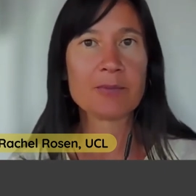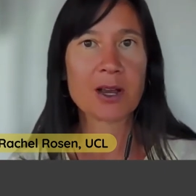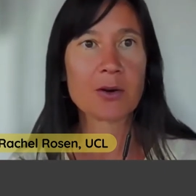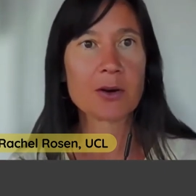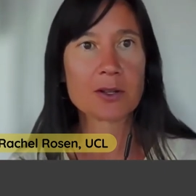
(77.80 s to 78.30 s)

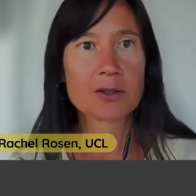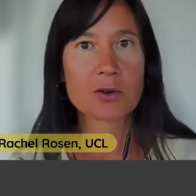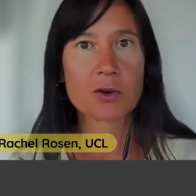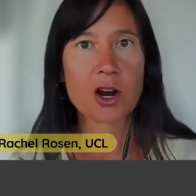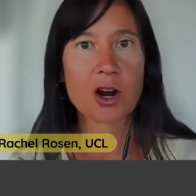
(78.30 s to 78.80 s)
parents
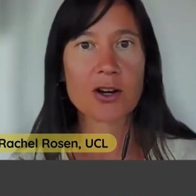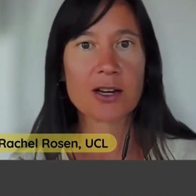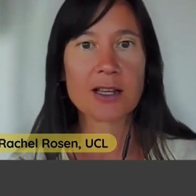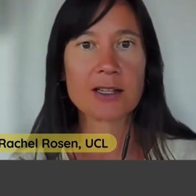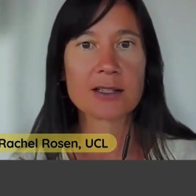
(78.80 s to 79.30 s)
or
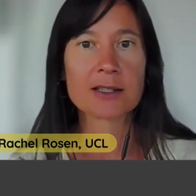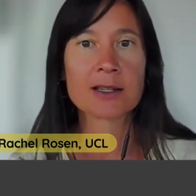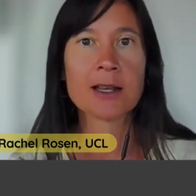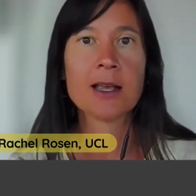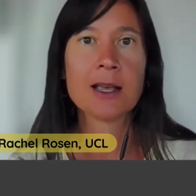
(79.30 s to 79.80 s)
guardians.
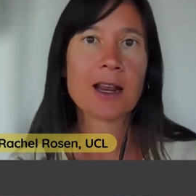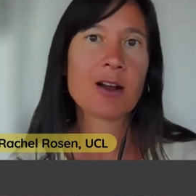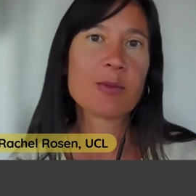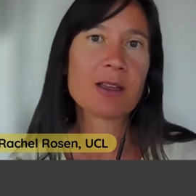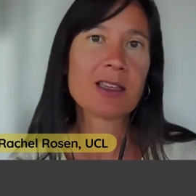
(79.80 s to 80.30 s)
And
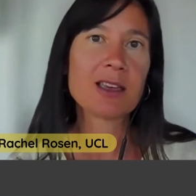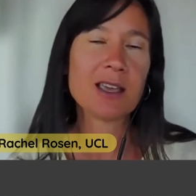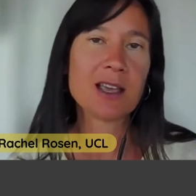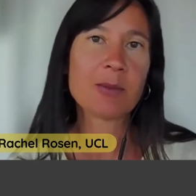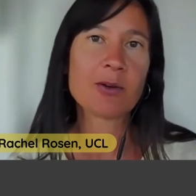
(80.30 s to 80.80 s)
I'll be
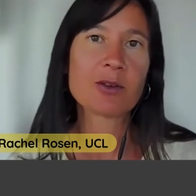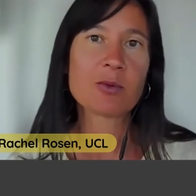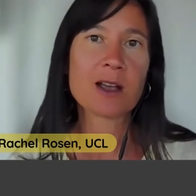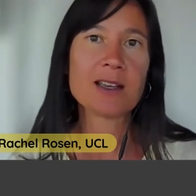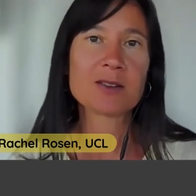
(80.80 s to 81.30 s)
thinking about the
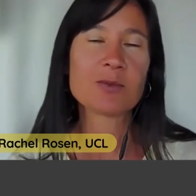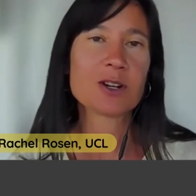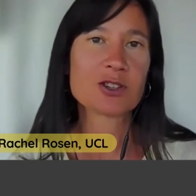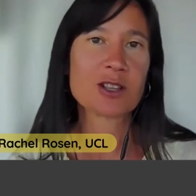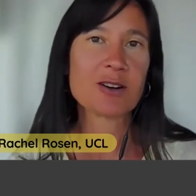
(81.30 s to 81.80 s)
ways in
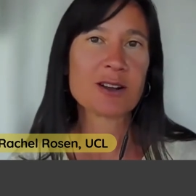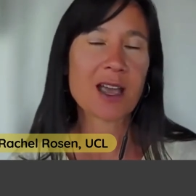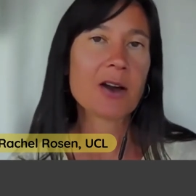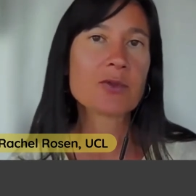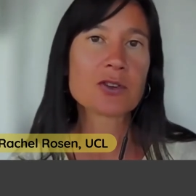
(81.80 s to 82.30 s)
which their
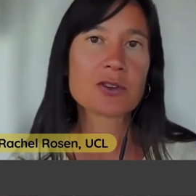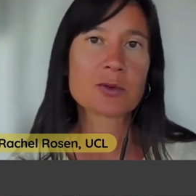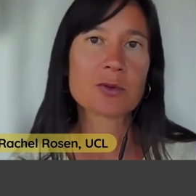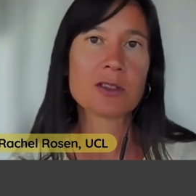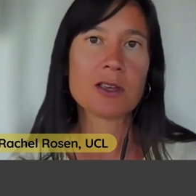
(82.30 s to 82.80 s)
encounters
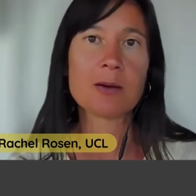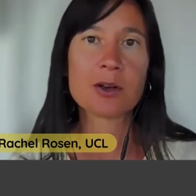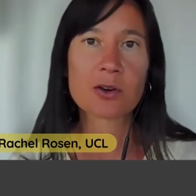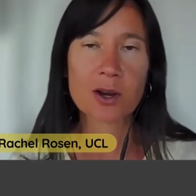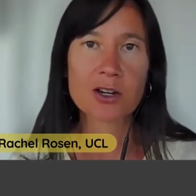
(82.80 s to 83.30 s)
with the
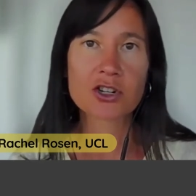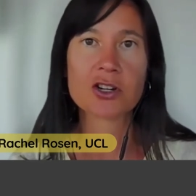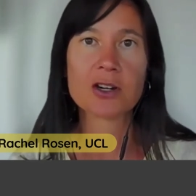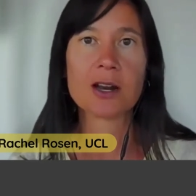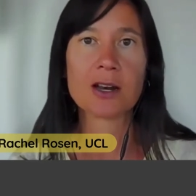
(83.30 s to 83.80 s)

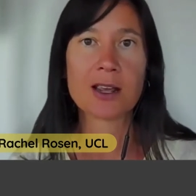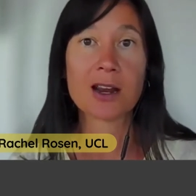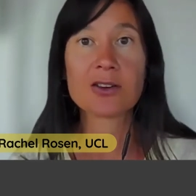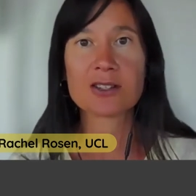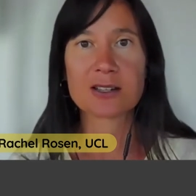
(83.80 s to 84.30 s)
immigration and
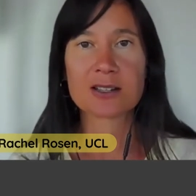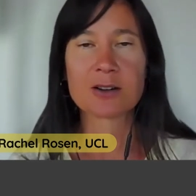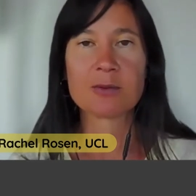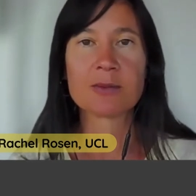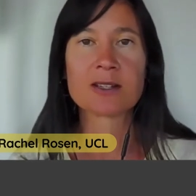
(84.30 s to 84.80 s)
care
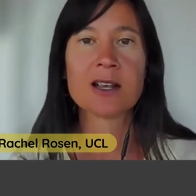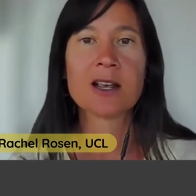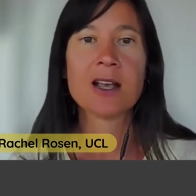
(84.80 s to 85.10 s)
systems